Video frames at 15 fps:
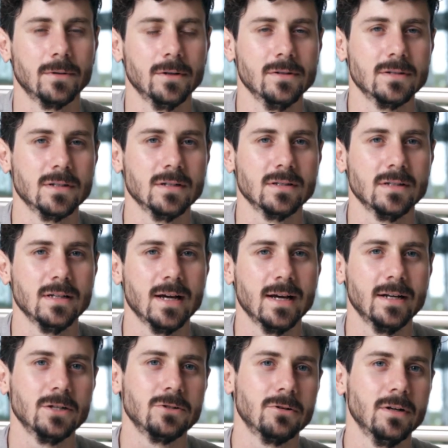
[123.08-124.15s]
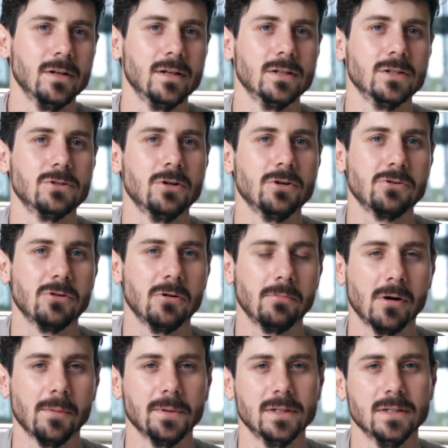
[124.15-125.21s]
process, the electronic and structural
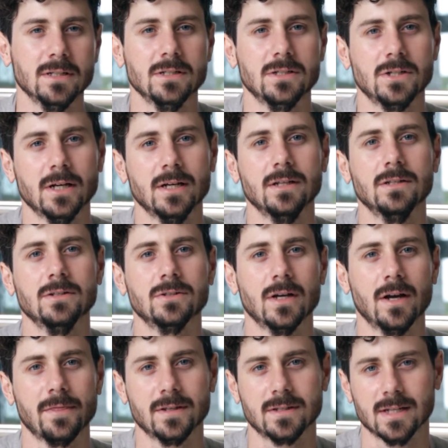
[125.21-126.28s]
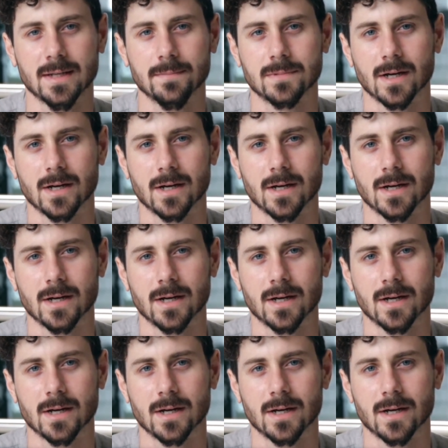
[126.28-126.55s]
properties change at the same